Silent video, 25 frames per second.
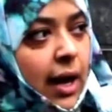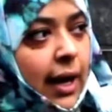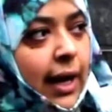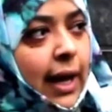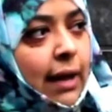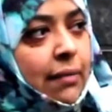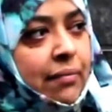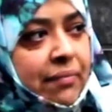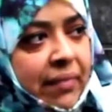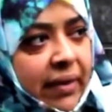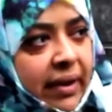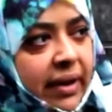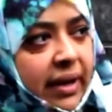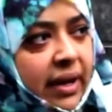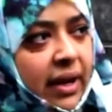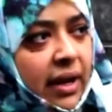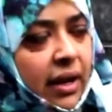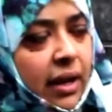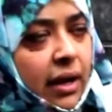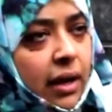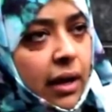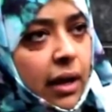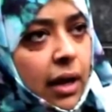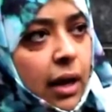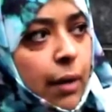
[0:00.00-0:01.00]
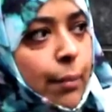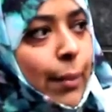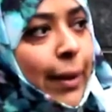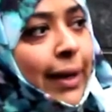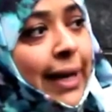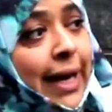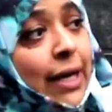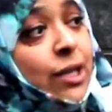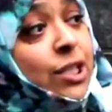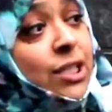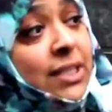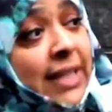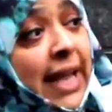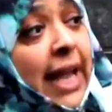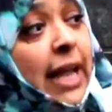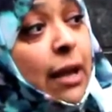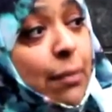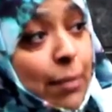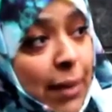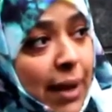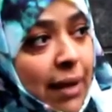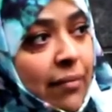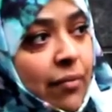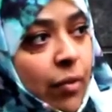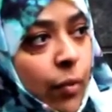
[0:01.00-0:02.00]
And I kept thinking, my dad used to take
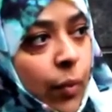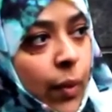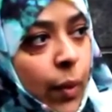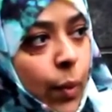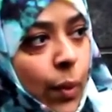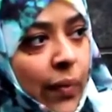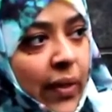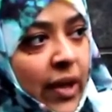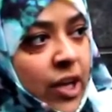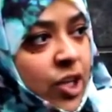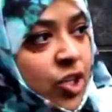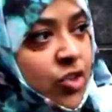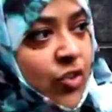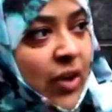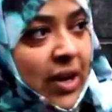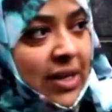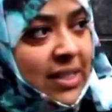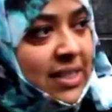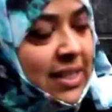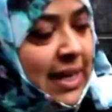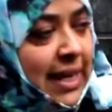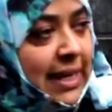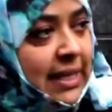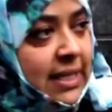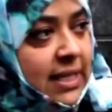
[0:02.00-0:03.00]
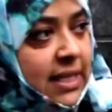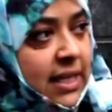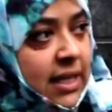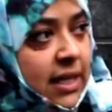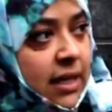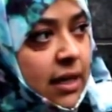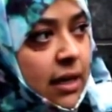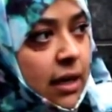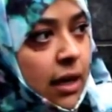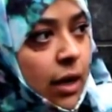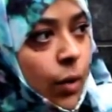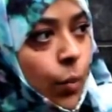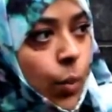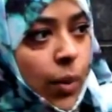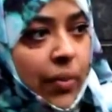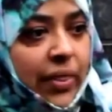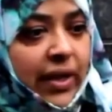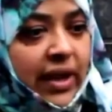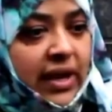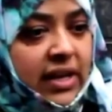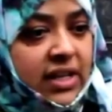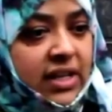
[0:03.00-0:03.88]
me everywhere, whether he's translating, whether